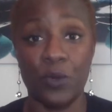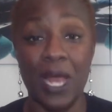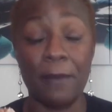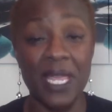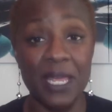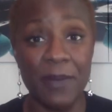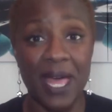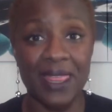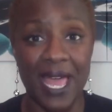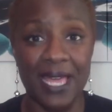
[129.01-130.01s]
What I mean
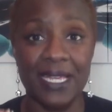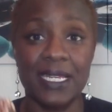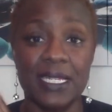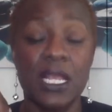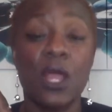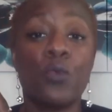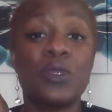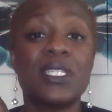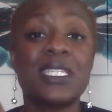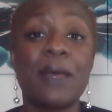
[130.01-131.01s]
by that is
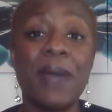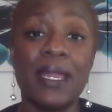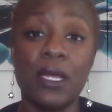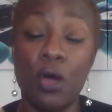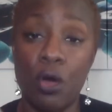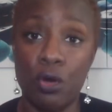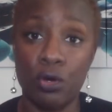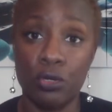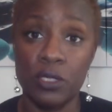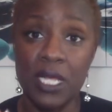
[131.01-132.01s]
when somebody
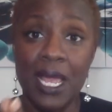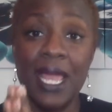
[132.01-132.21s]
calls